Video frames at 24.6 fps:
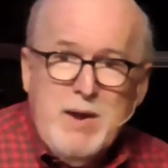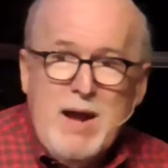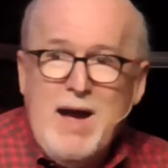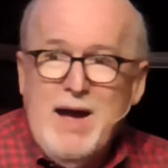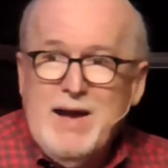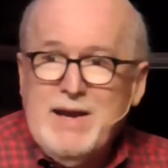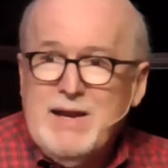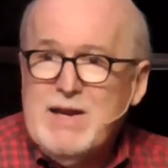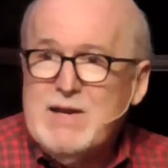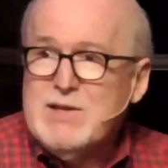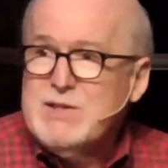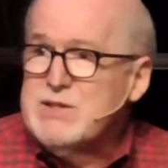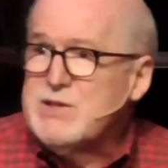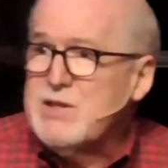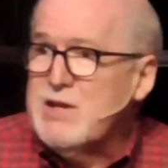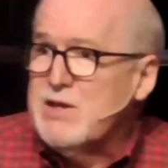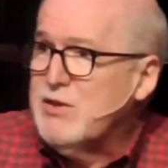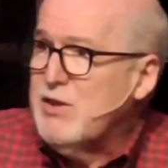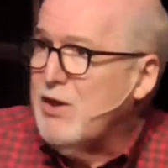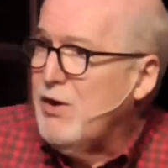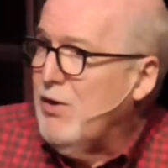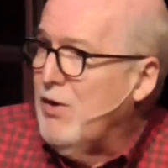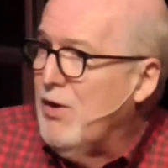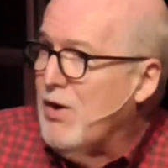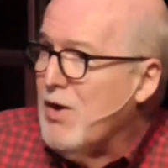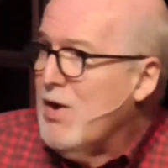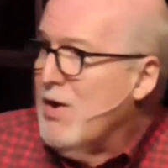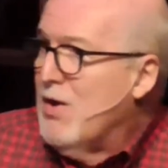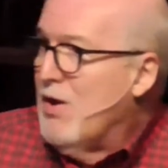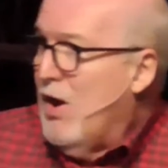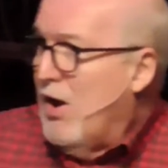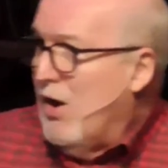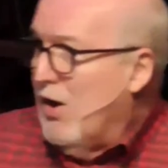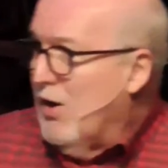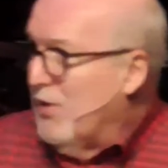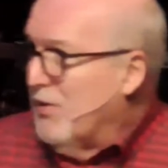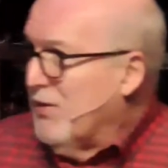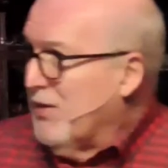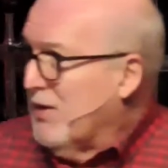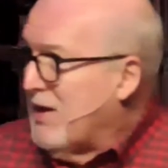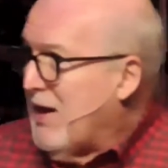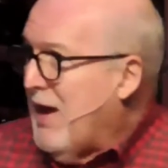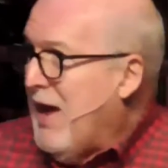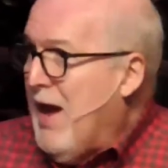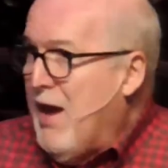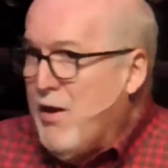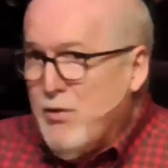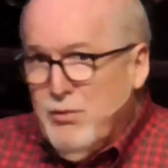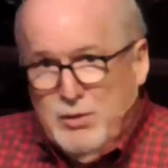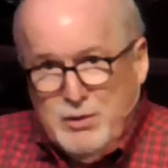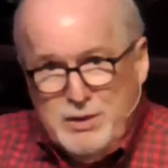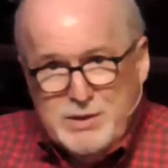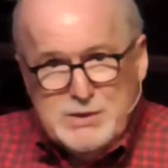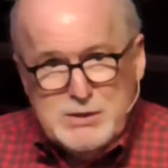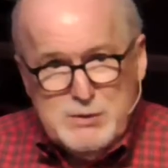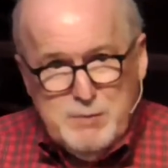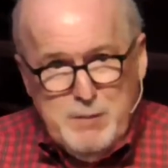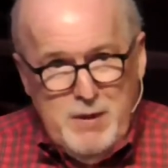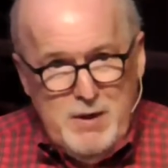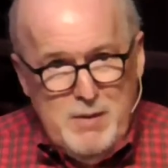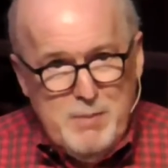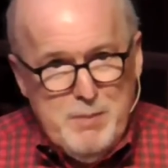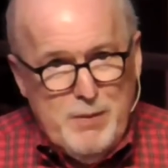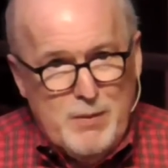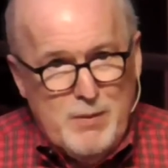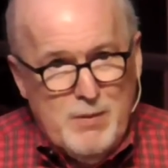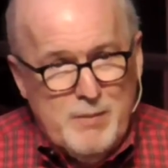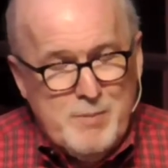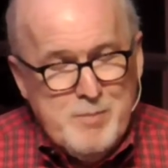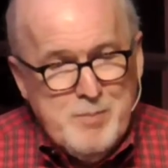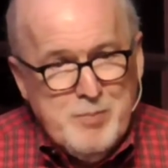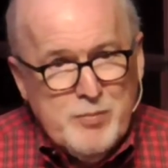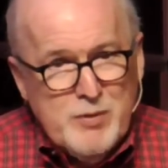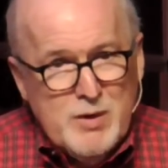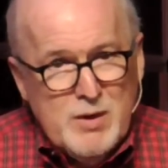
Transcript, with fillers: God is that there are countless people